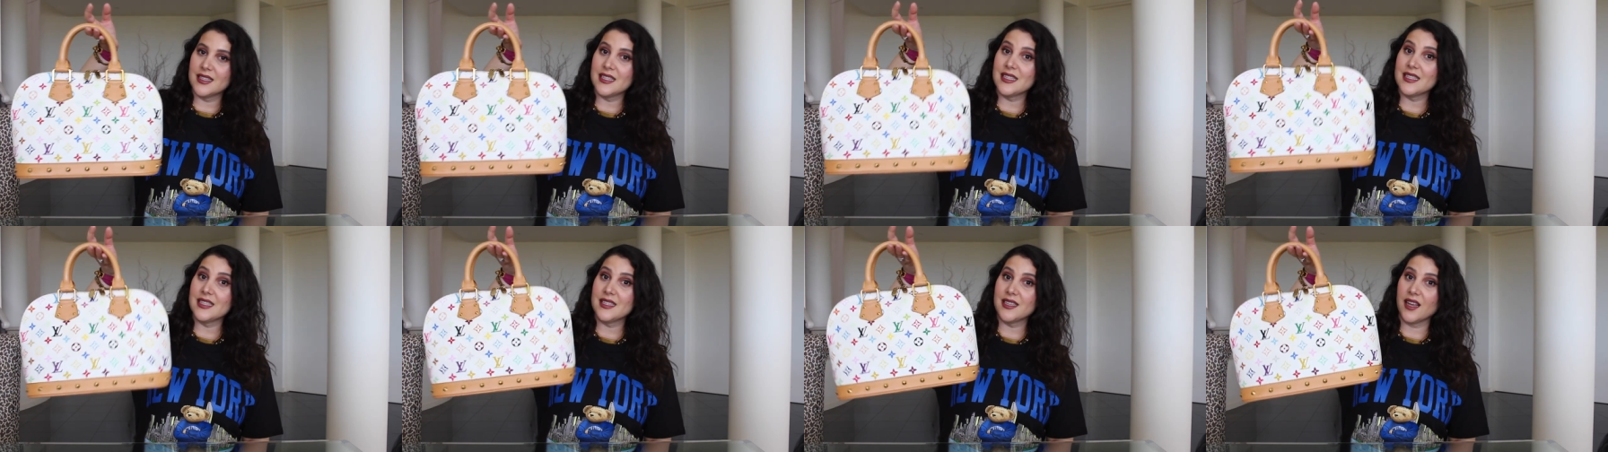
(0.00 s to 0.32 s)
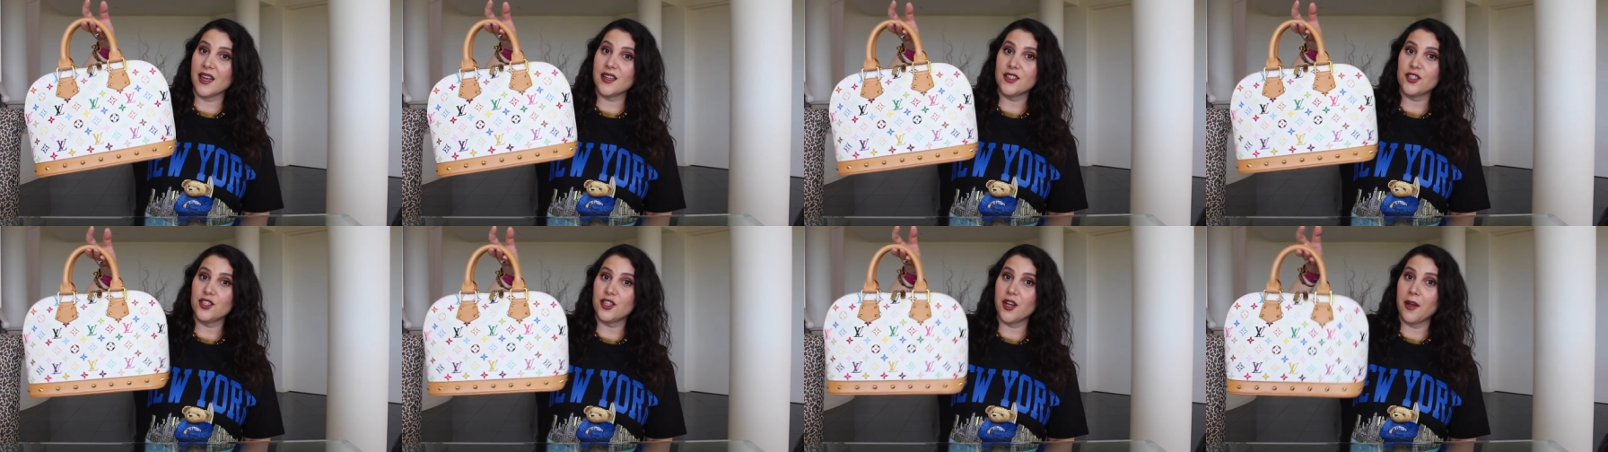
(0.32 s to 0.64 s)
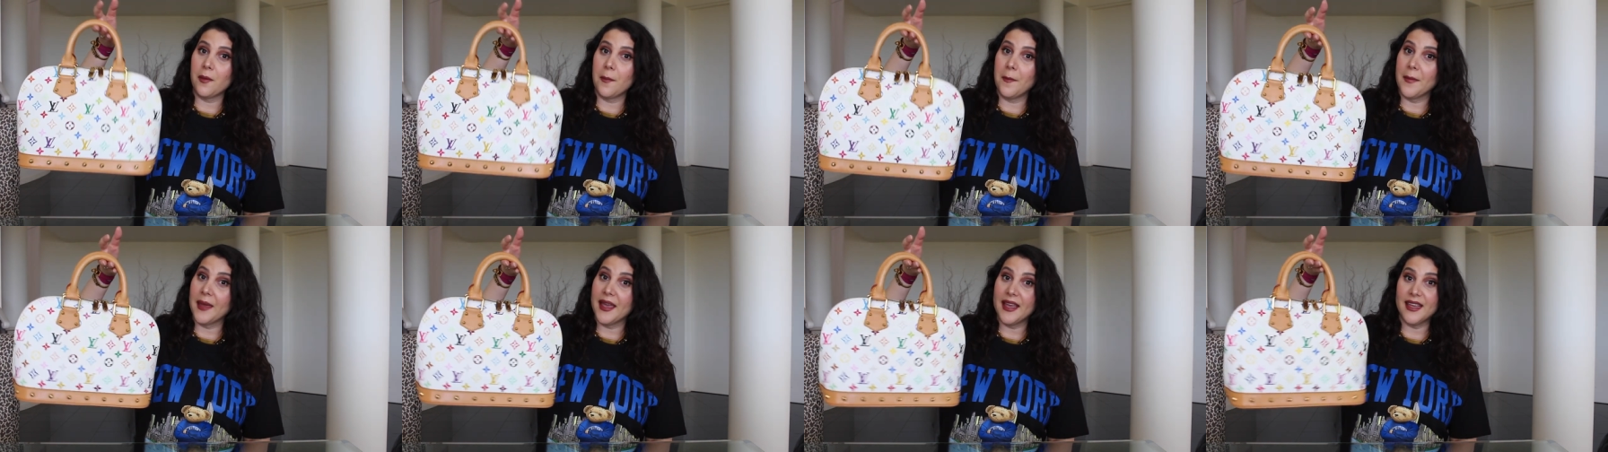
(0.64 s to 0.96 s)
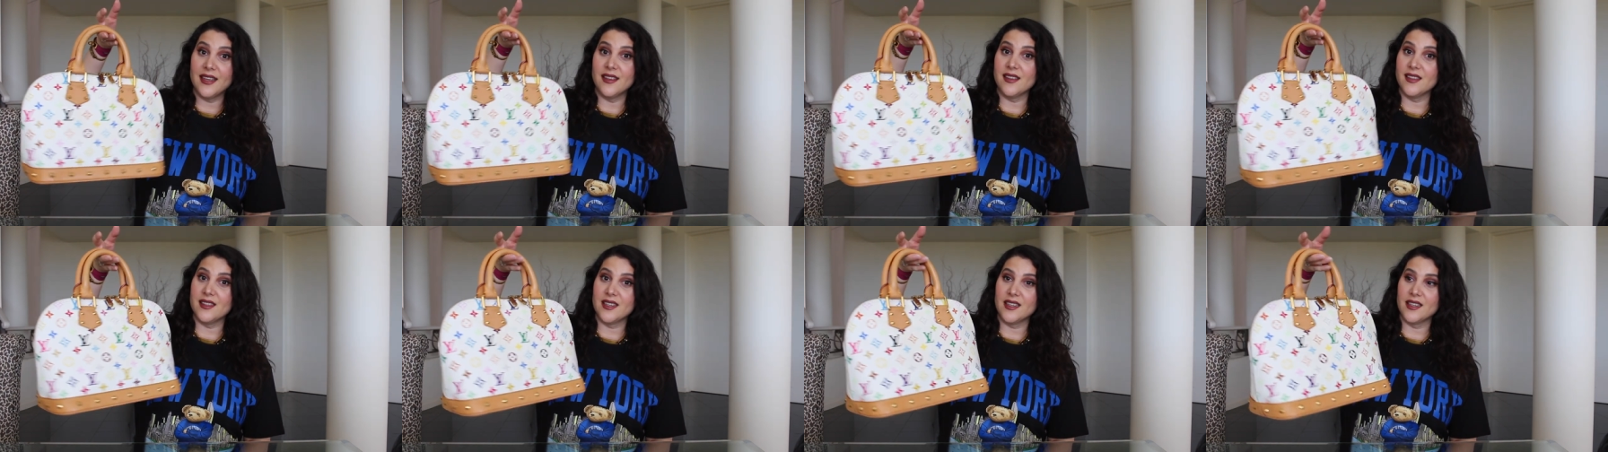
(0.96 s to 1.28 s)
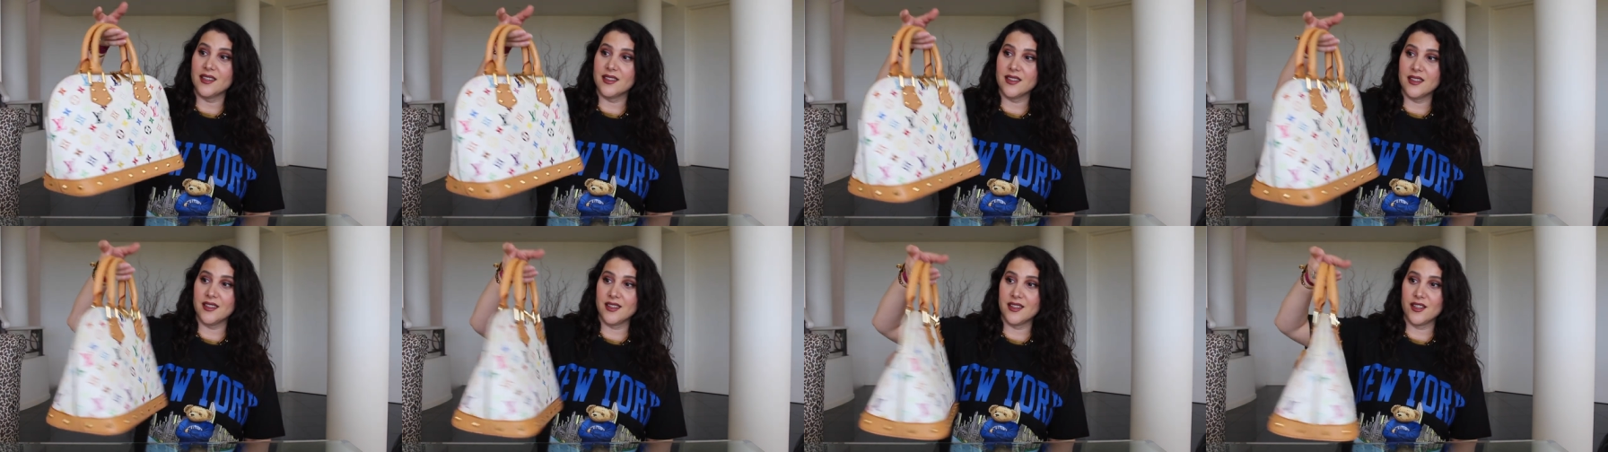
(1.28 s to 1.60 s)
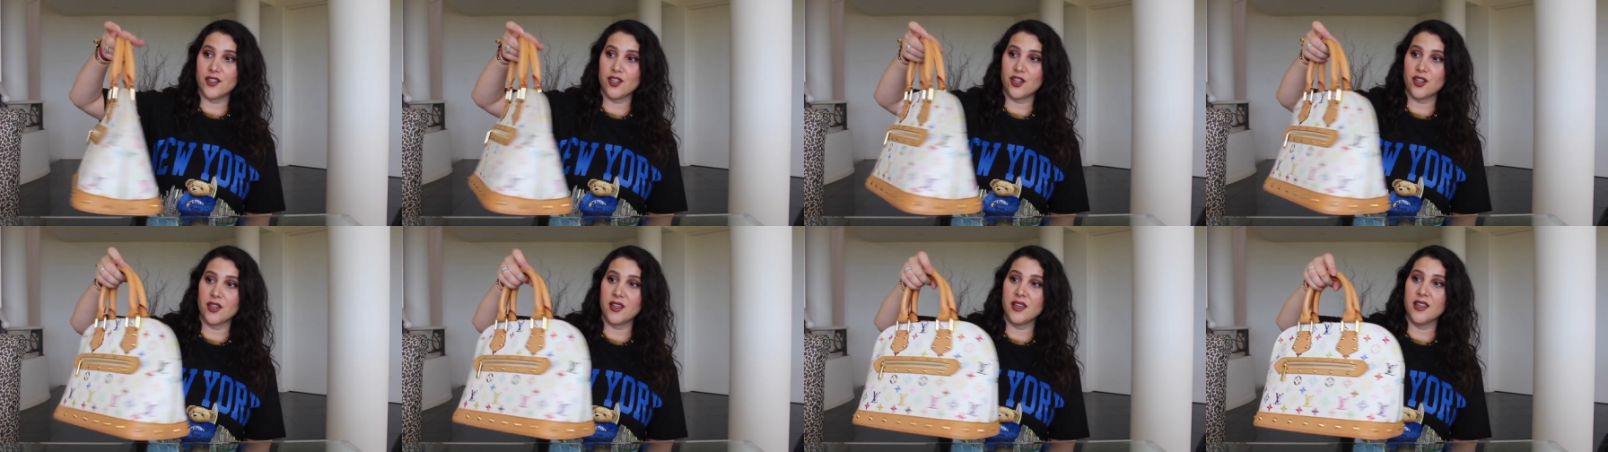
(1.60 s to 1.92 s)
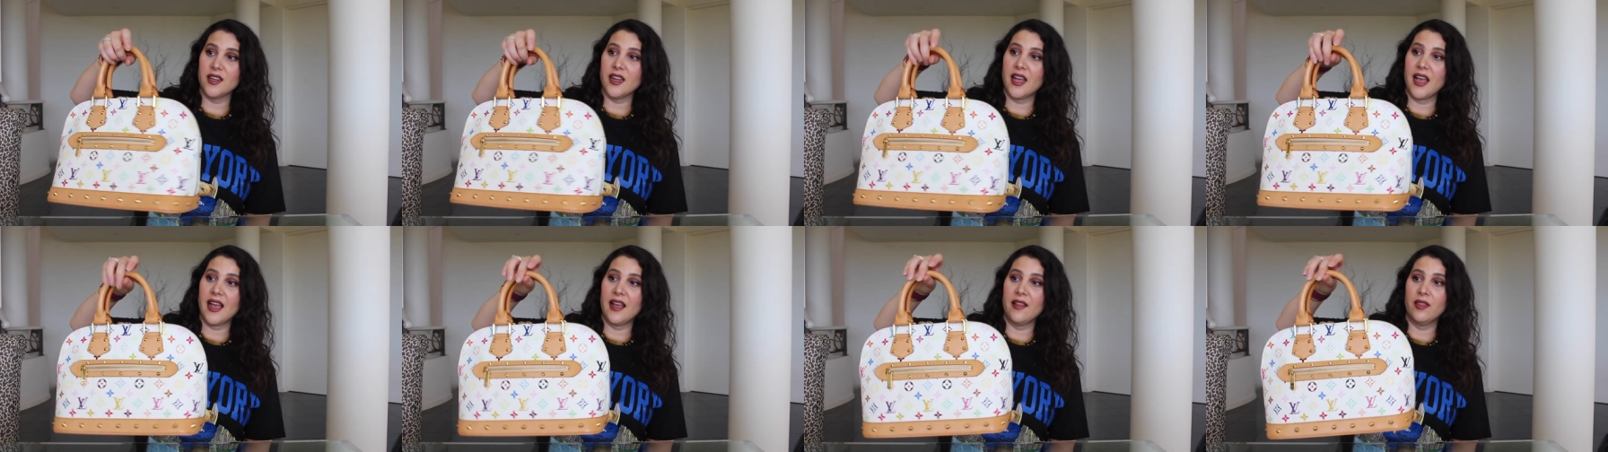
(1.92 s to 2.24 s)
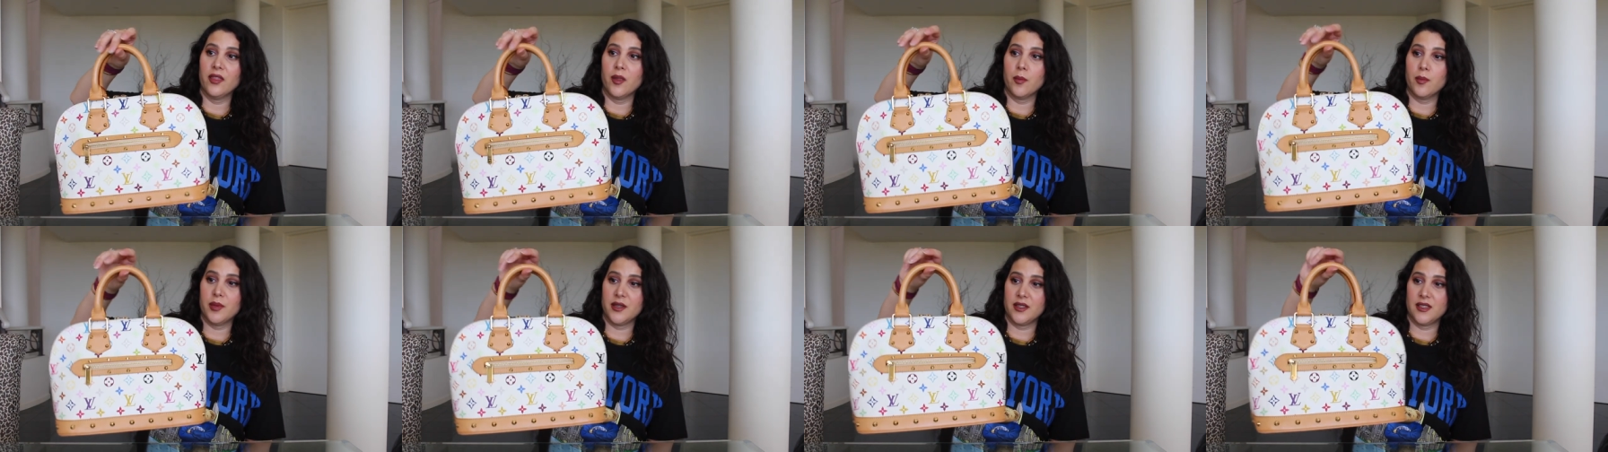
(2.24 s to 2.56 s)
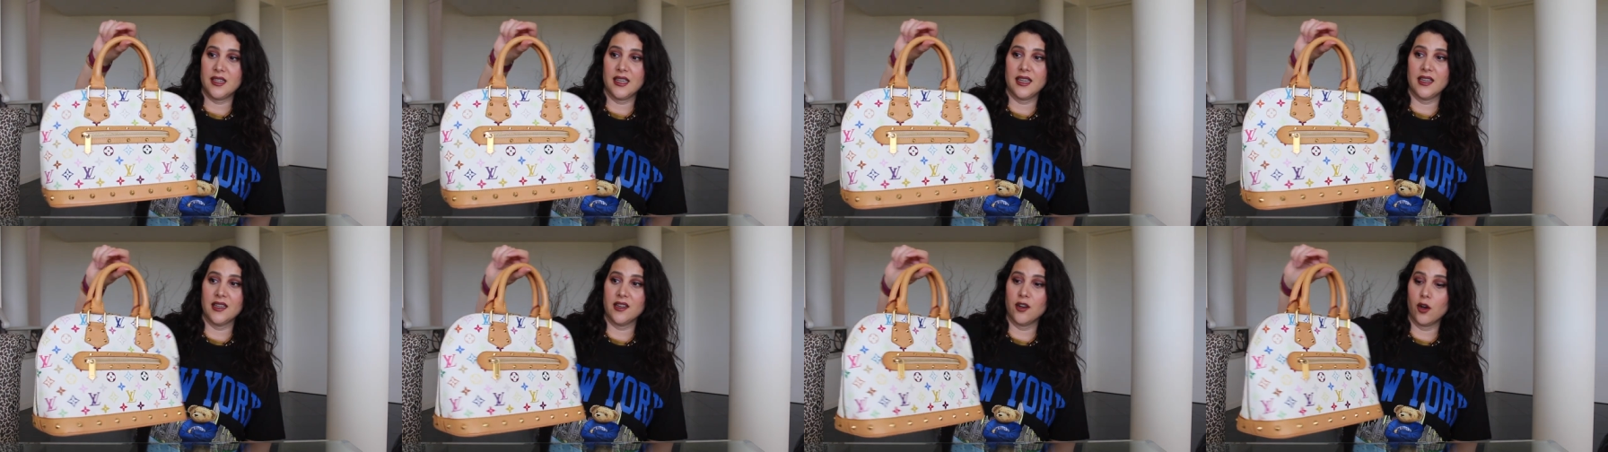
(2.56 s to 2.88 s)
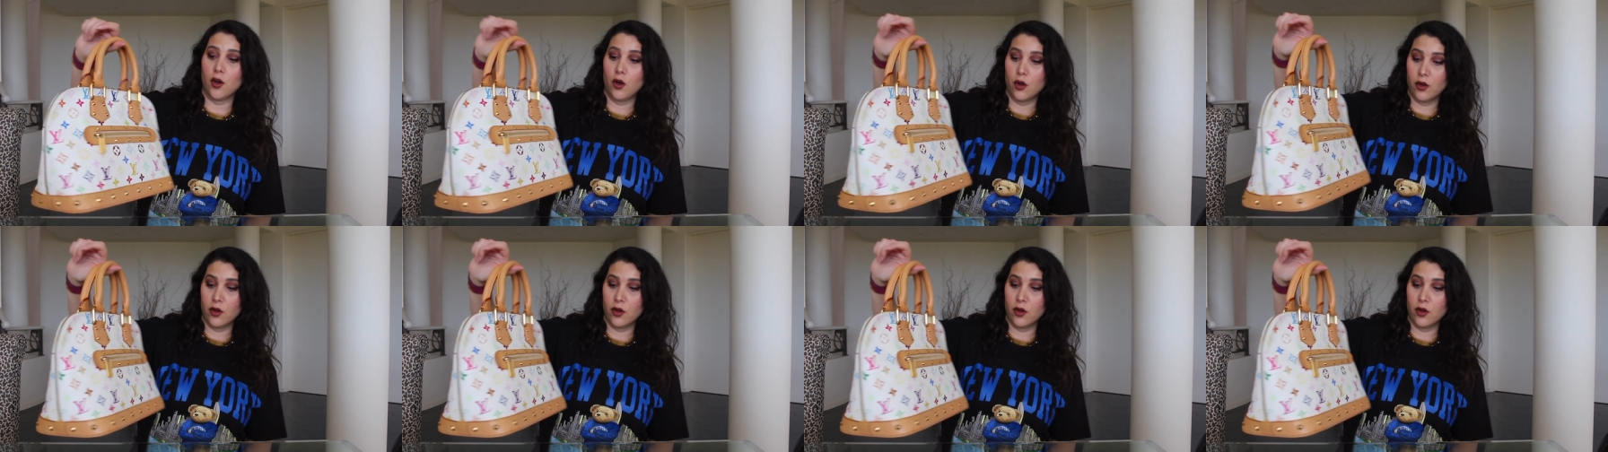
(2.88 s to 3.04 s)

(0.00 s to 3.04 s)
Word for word: such amazing condition and the patina